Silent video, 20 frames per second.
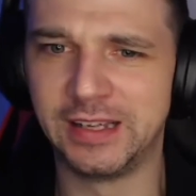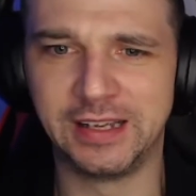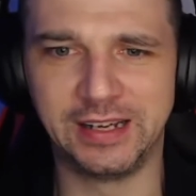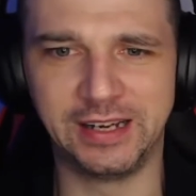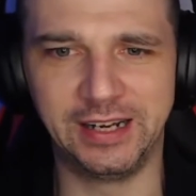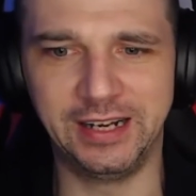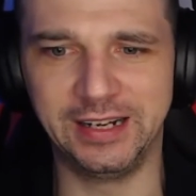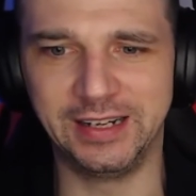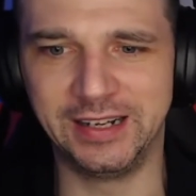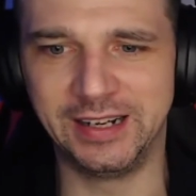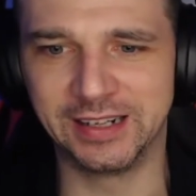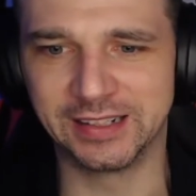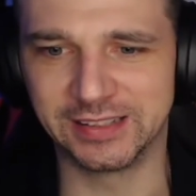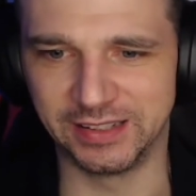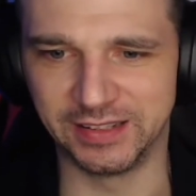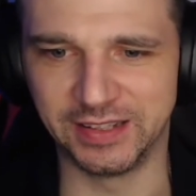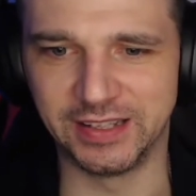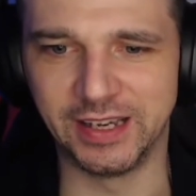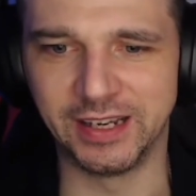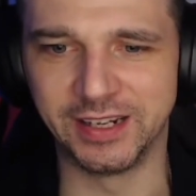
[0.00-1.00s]
I like
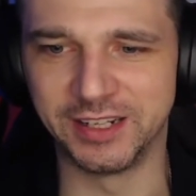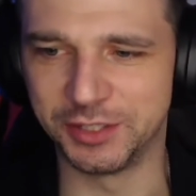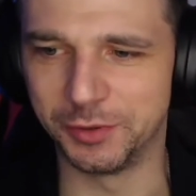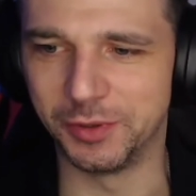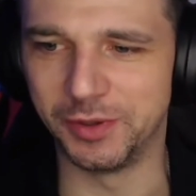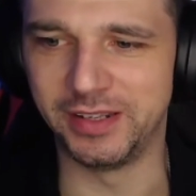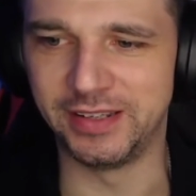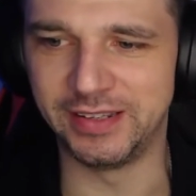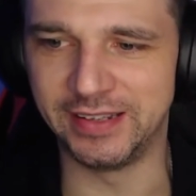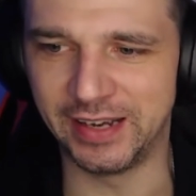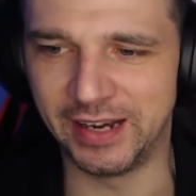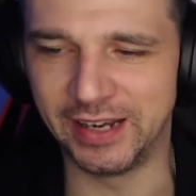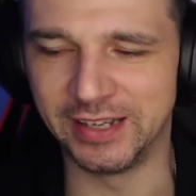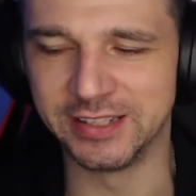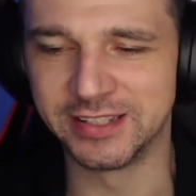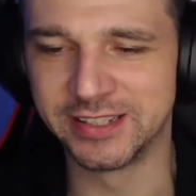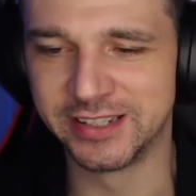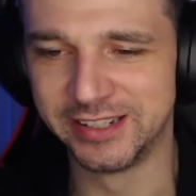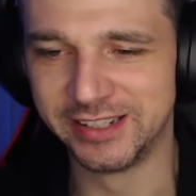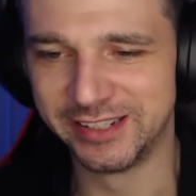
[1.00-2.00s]
that. The energy was
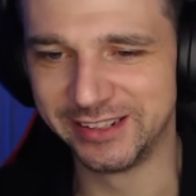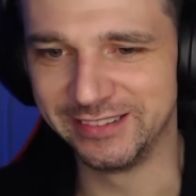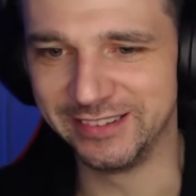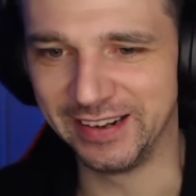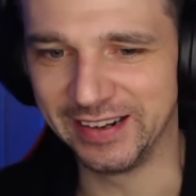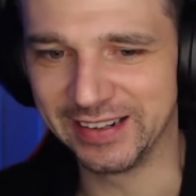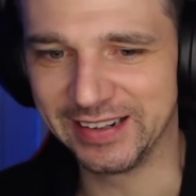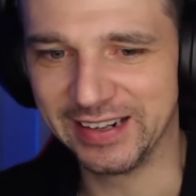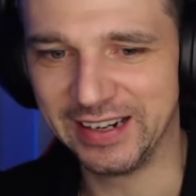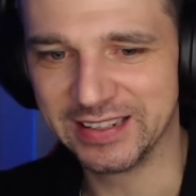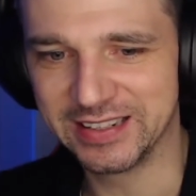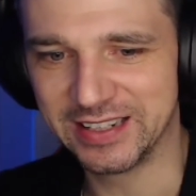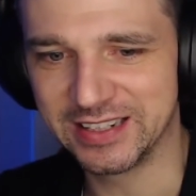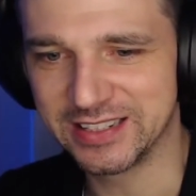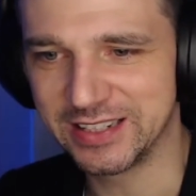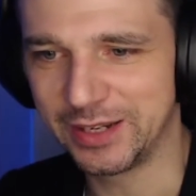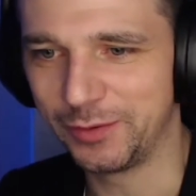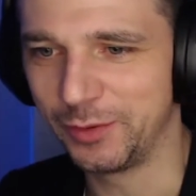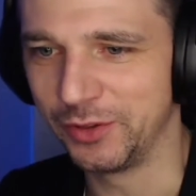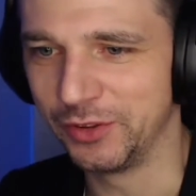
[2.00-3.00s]
nice. Right, guys, that's
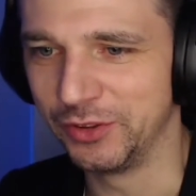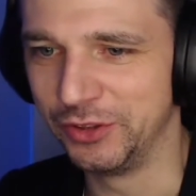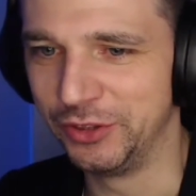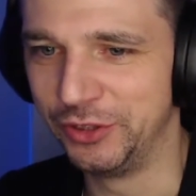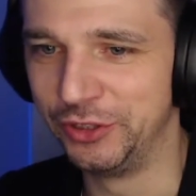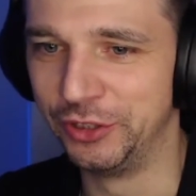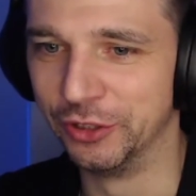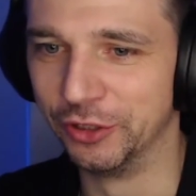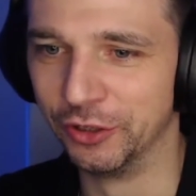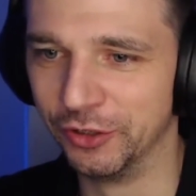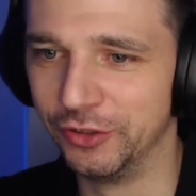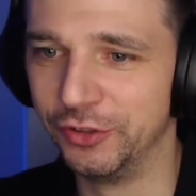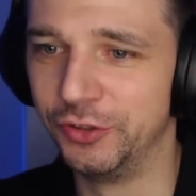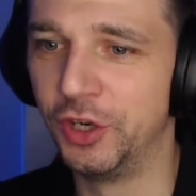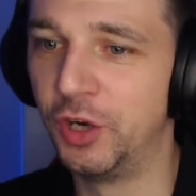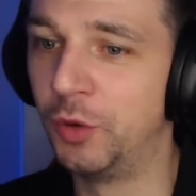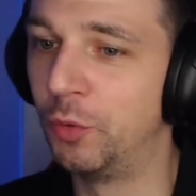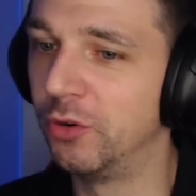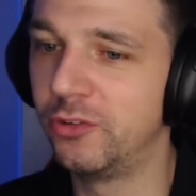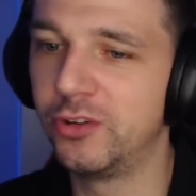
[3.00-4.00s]
that one done.
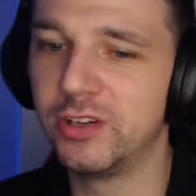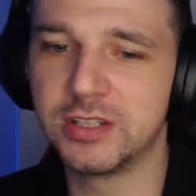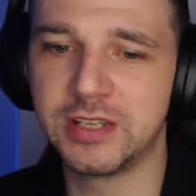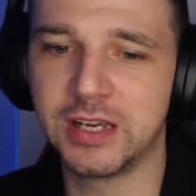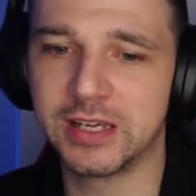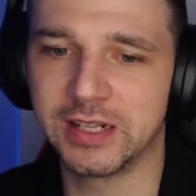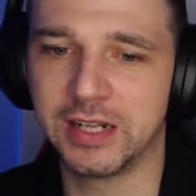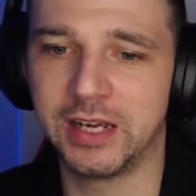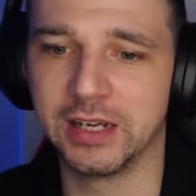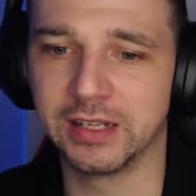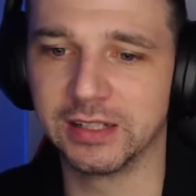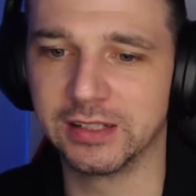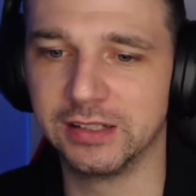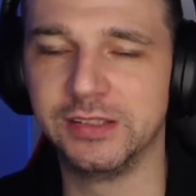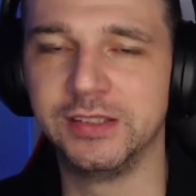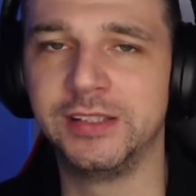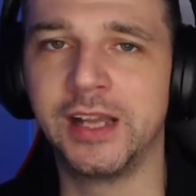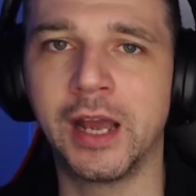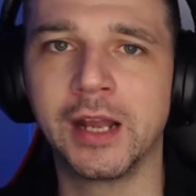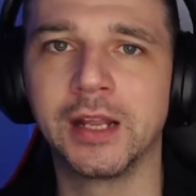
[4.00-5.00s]
No wonder it's had like
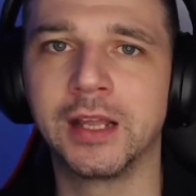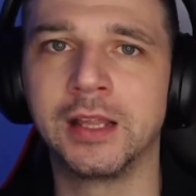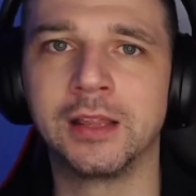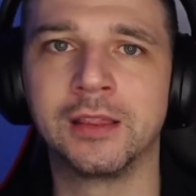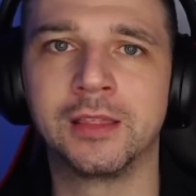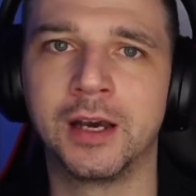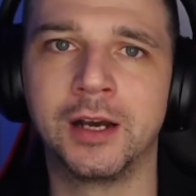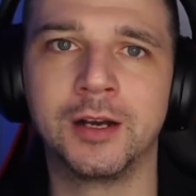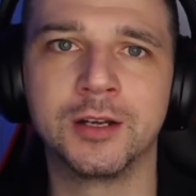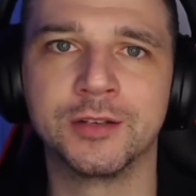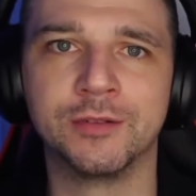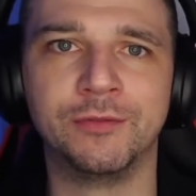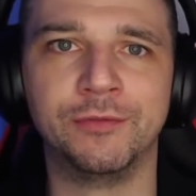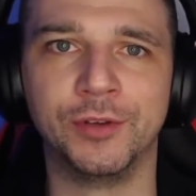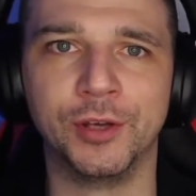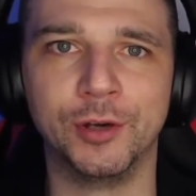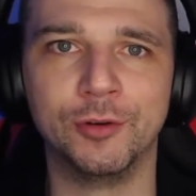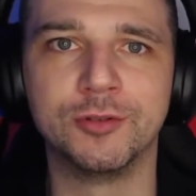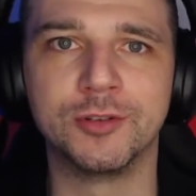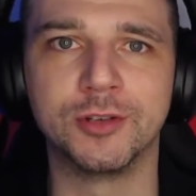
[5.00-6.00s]
19,000
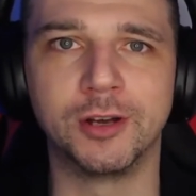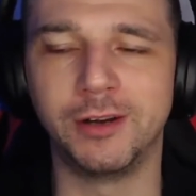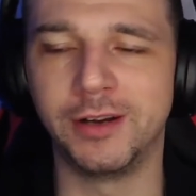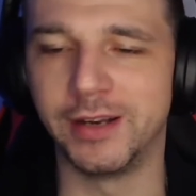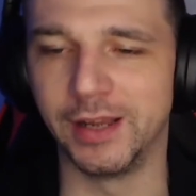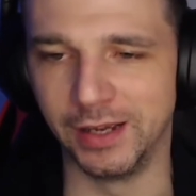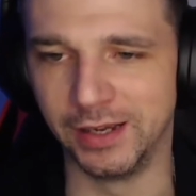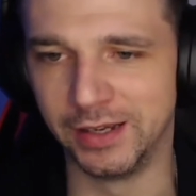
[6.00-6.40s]
views already.